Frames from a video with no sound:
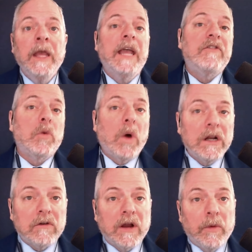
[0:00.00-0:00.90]
If you're
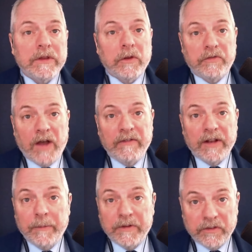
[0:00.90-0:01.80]
wondering what those five
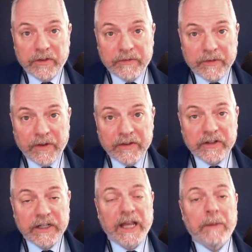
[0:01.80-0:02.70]
elements of self-defense
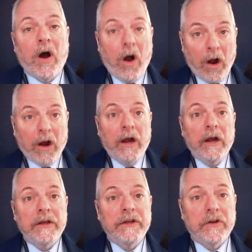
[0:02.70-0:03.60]
claim
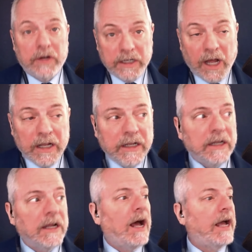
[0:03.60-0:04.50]
are, you're in luck.
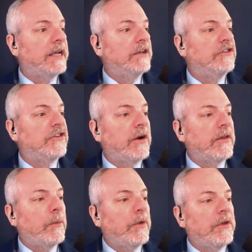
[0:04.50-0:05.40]
I can share
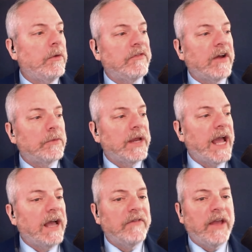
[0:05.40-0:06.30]
them with you. In fact, we
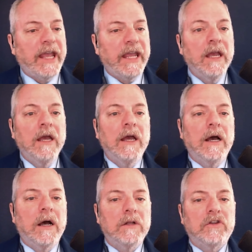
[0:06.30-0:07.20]
have a
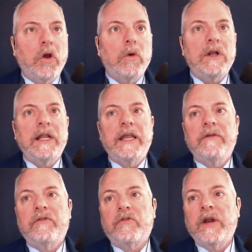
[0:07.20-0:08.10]
totally
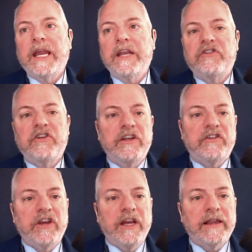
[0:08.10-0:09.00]
free cheat
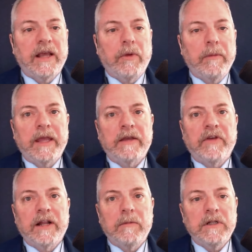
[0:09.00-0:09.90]
sheet that we make
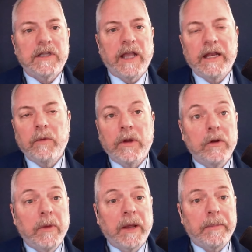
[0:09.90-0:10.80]
available to anyone
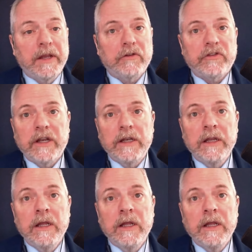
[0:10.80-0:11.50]
who might be interested.